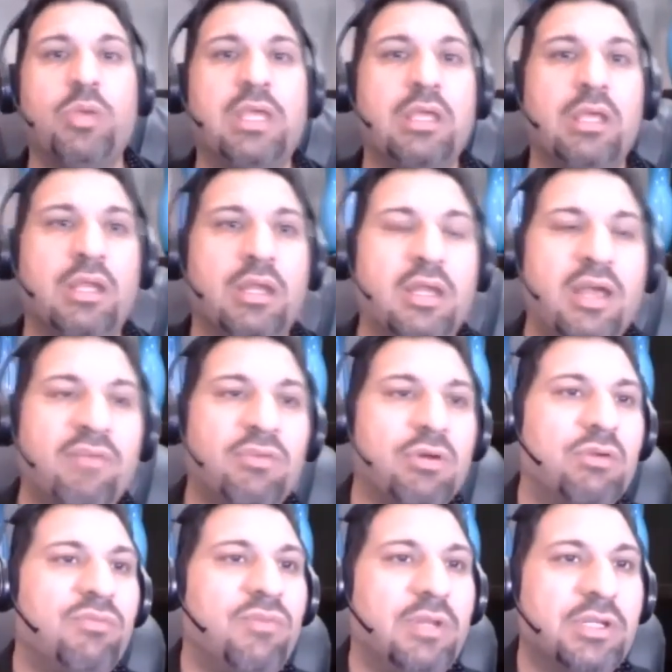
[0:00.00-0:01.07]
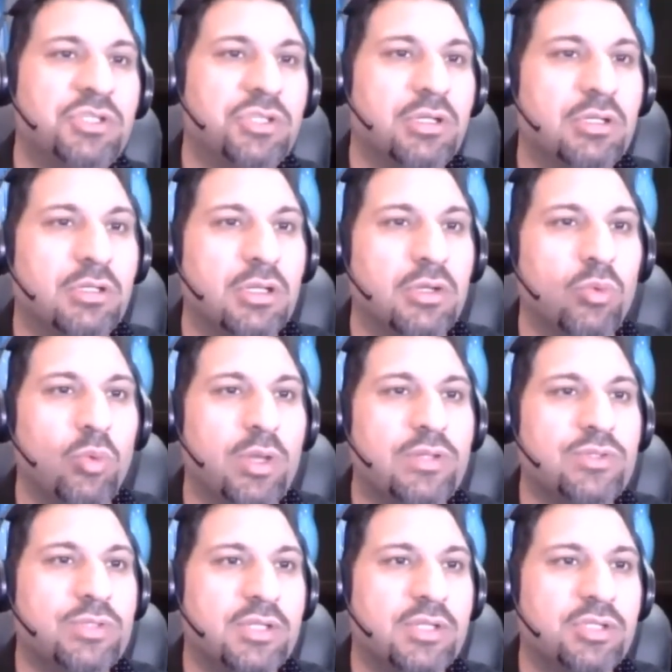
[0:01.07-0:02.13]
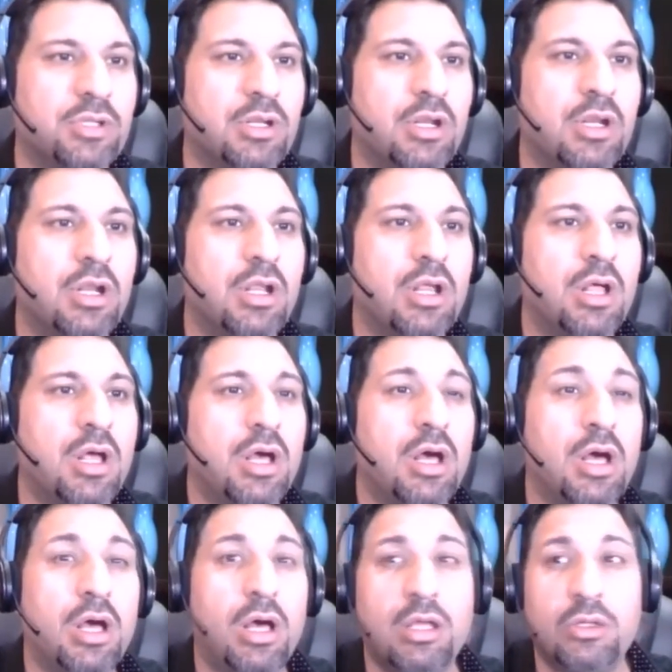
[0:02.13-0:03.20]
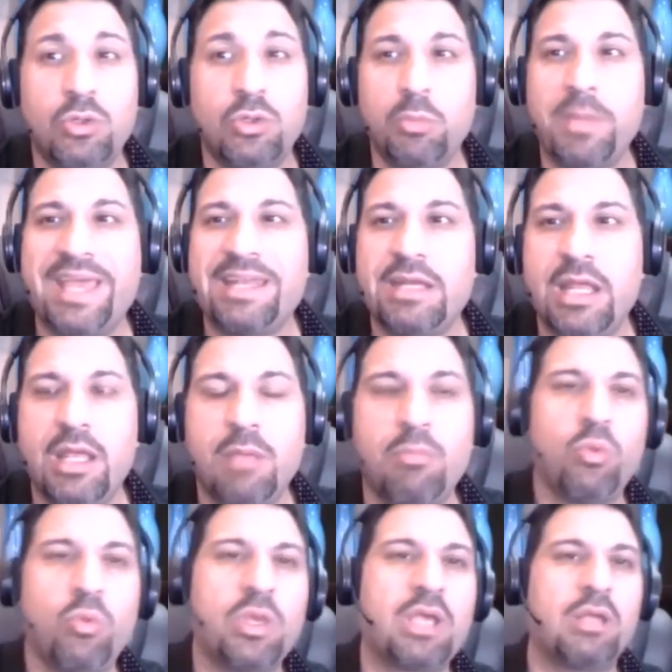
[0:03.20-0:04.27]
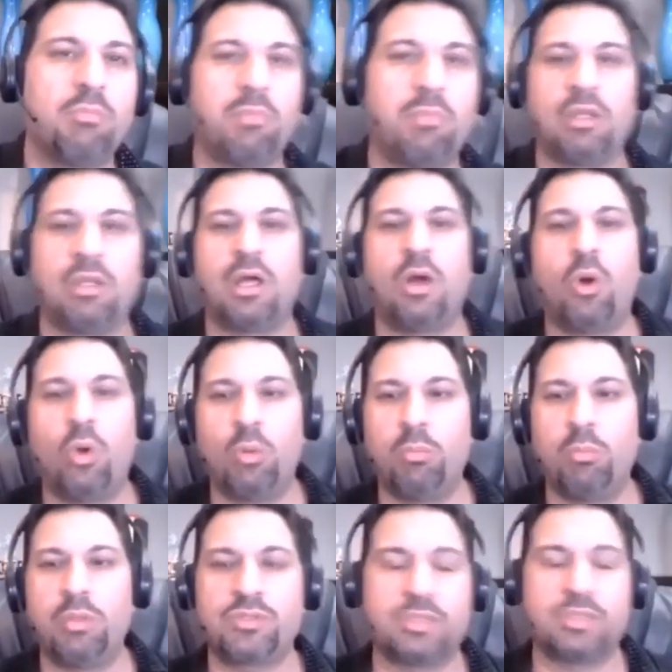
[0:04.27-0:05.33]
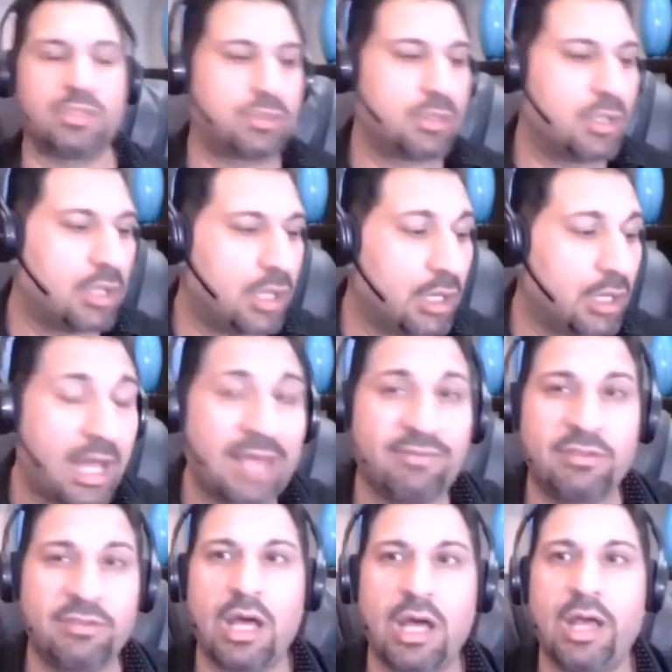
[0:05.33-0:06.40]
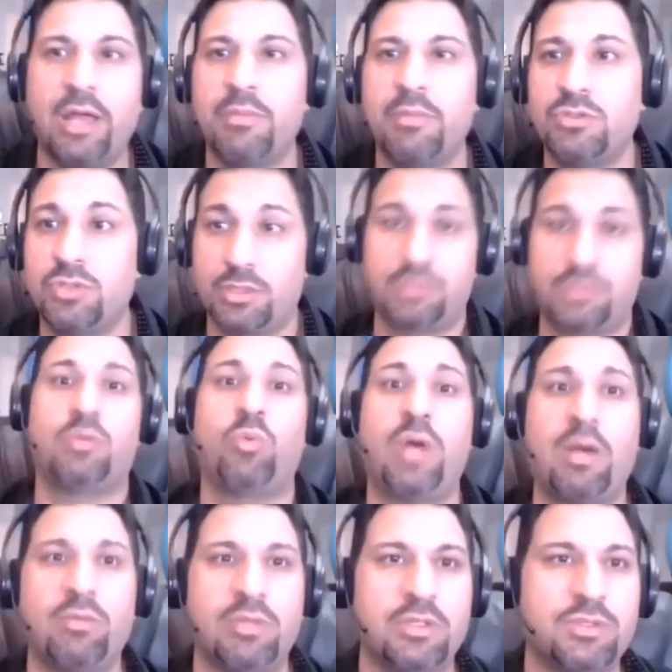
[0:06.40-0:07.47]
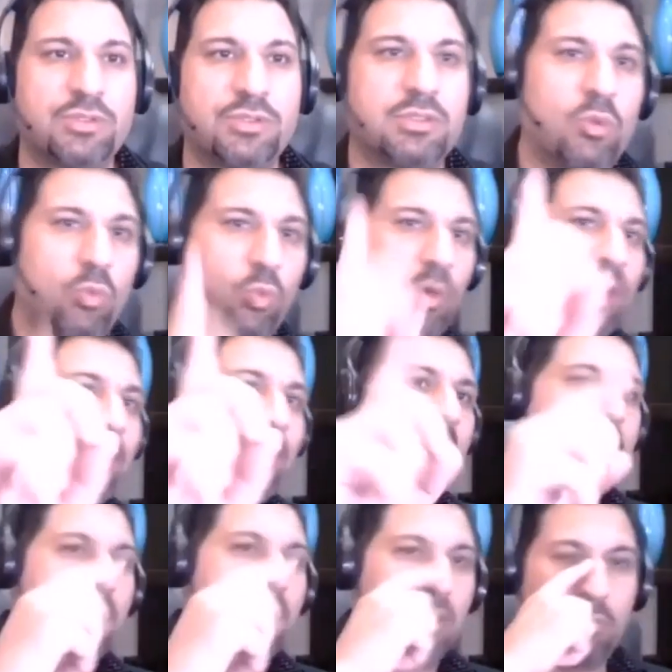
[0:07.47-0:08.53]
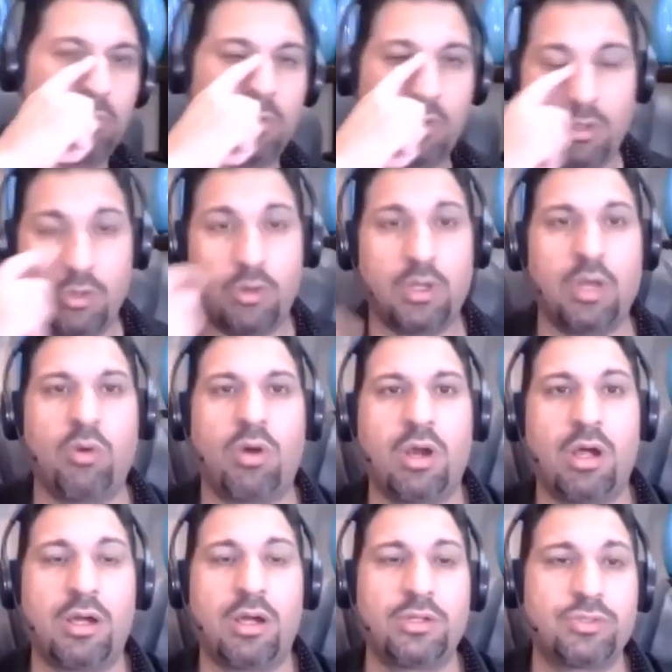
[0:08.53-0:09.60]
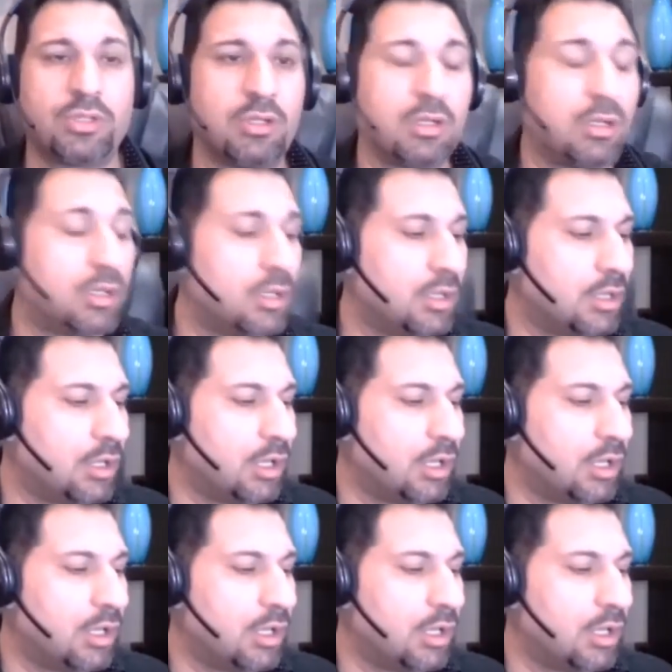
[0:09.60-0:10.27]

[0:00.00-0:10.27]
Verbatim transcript: We can never finish it in one session. Uh, domain name, we can build a whole business, a lifetime just around this one item on our arsenal.